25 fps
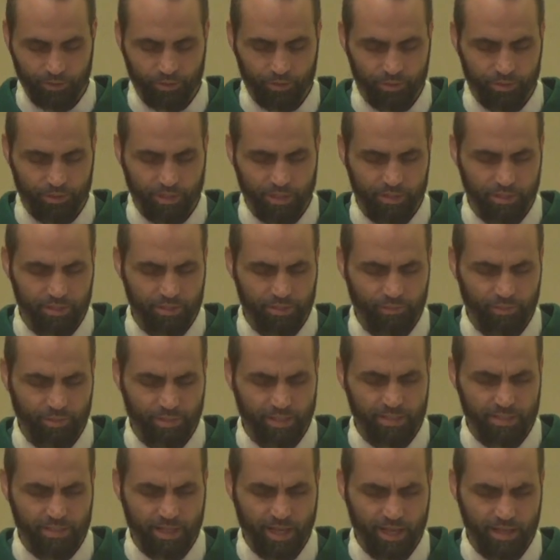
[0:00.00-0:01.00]
Jesus, we
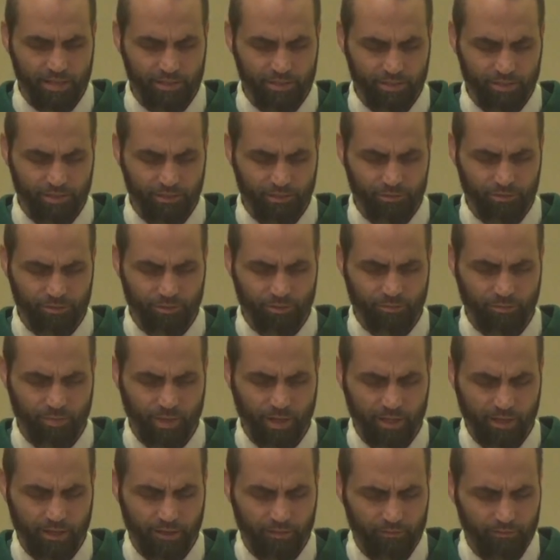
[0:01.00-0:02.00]
just ask you to
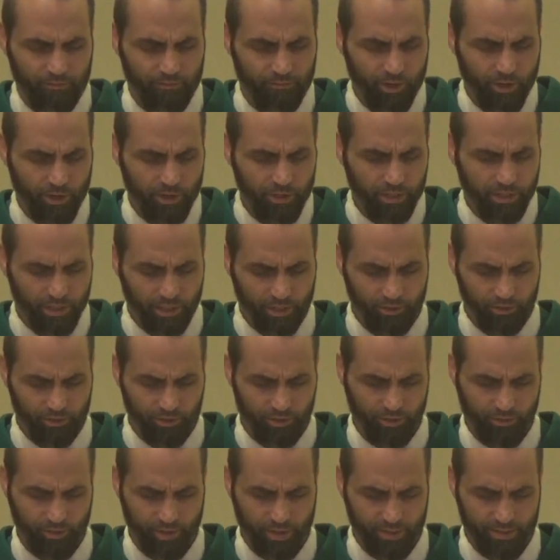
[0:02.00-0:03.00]
make it very clear
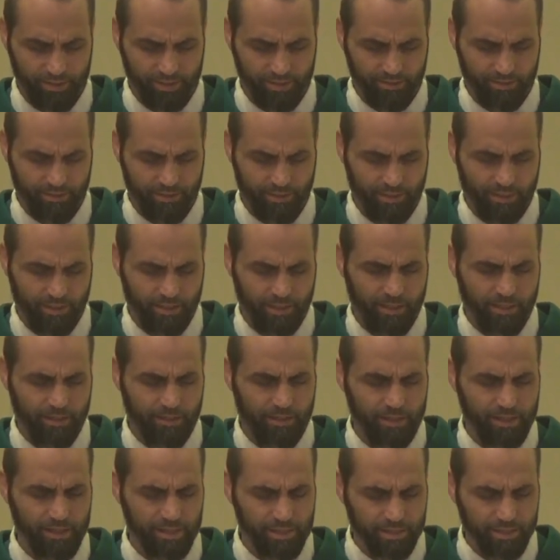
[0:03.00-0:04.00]
to us
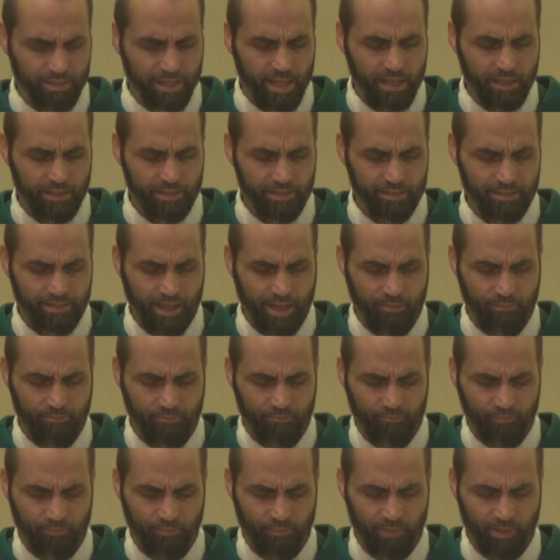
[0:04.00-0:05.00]
this next
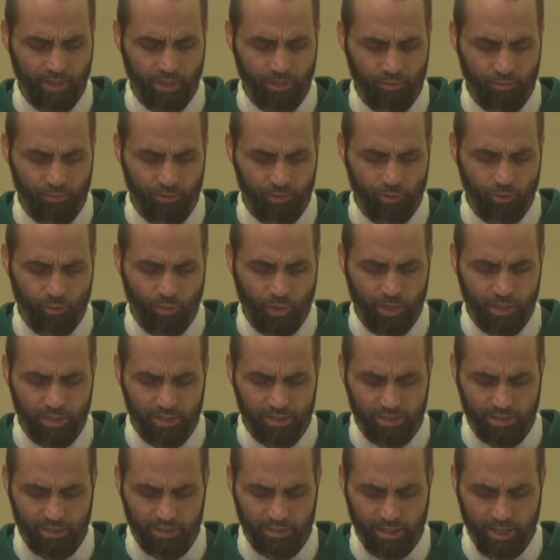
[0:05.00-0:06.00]
step that you want us
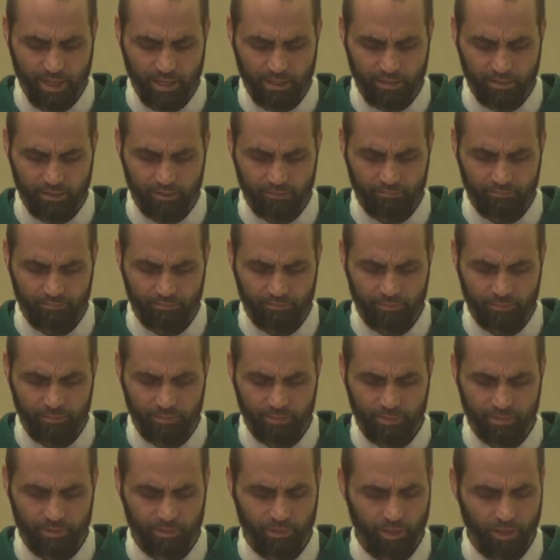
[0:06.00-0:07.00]
to take
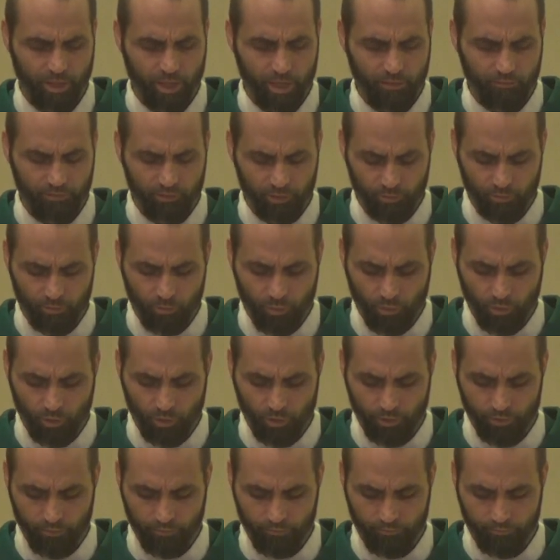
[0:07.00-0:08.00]
to love you
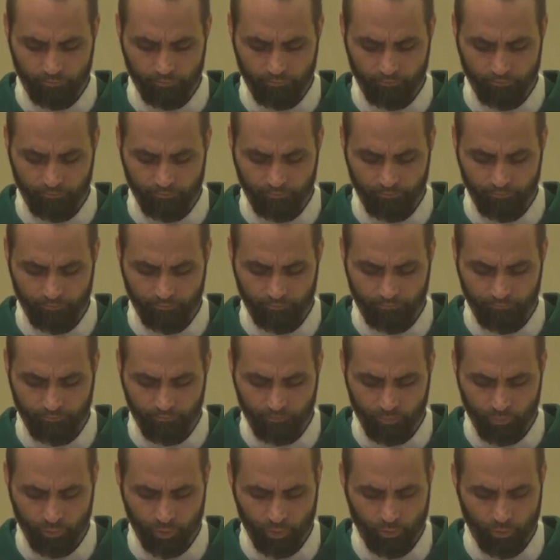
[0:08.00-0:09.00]
more.
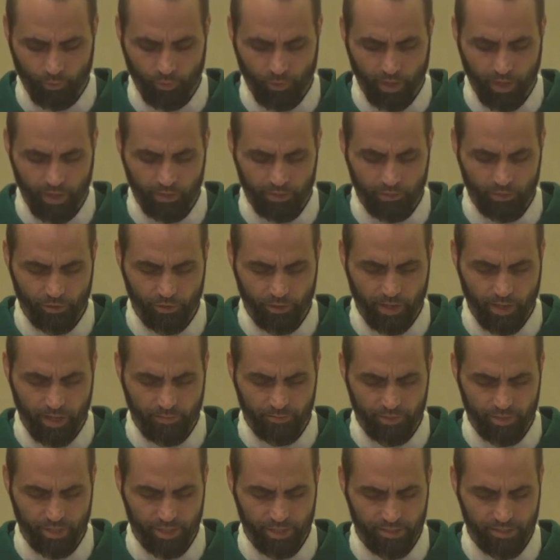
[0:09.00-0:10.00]
We pray in your
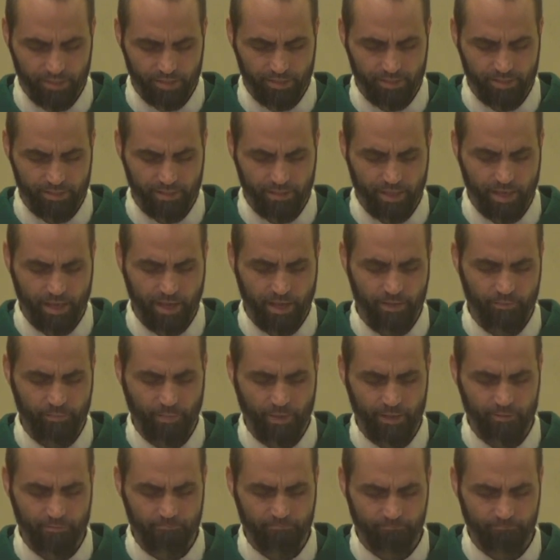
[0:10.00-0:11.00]
name, Jesus. Amen.